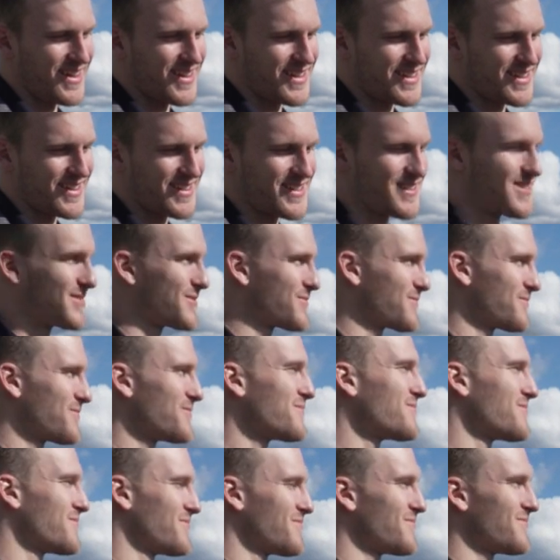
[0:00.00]

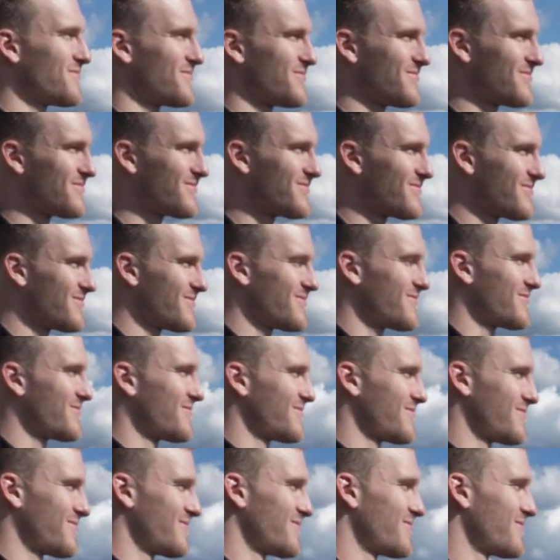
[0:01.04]

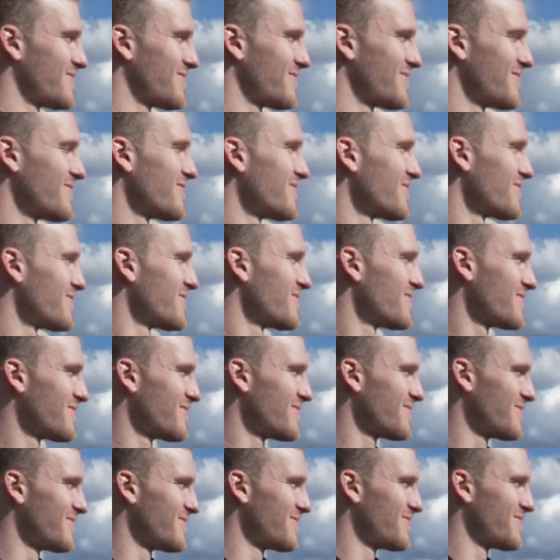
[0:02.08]

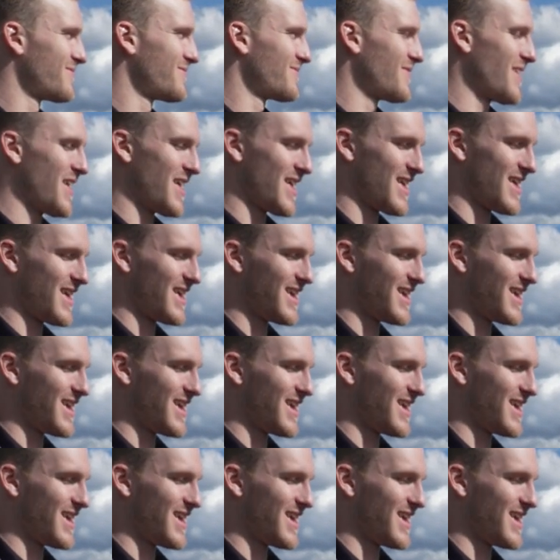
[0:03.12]
No words are spoken by the person on screen.